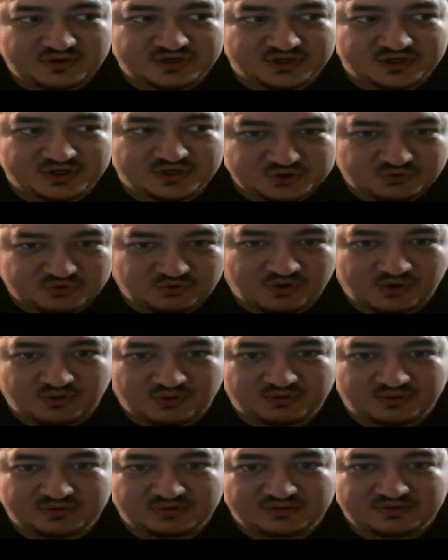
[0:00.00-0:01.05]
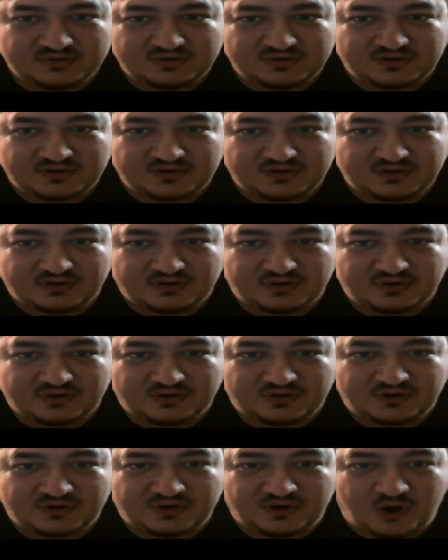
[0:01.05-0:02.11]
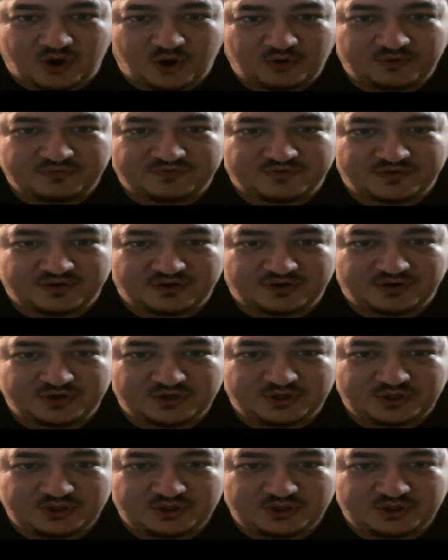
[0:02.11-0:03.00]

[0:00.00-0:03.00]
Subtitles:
control over